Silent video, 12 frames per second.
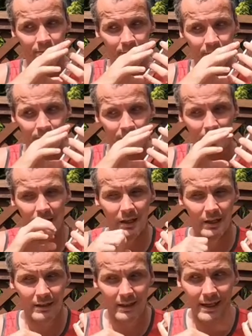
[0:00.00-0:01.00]
Uh,
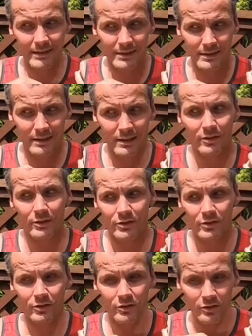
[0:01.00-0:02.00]
glasses can
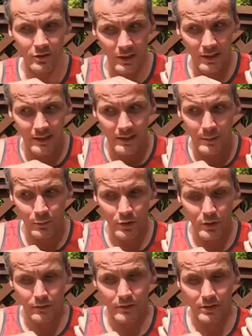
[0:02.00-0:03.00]
also improve
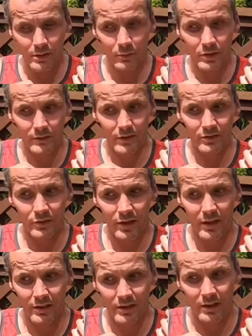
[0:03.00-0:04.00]
someone's vision greatly
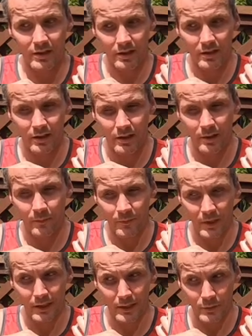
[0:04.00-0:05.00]
um, as
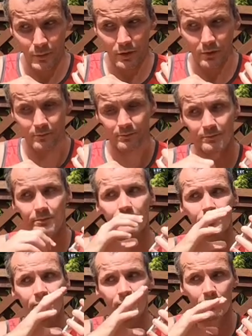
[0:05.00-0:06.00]
well.
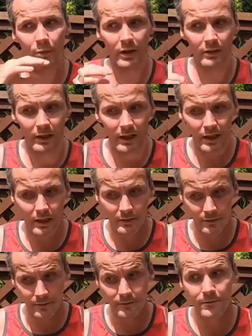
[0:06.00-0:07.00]
But uh,
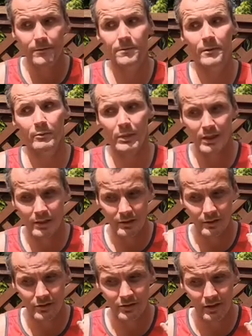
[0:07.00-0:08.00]
for me, there's
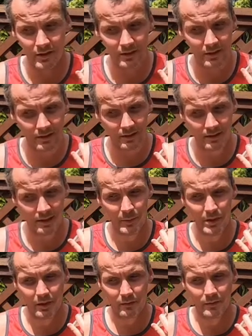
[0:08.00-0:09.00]
nothing that can be done
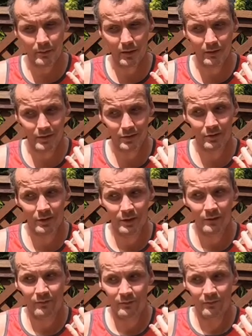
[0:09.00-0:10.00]
for my vision.
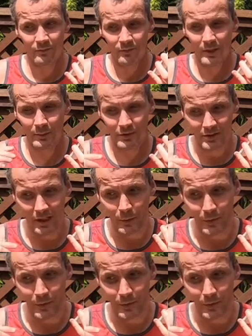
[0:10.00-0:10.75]
I'm stuck with it.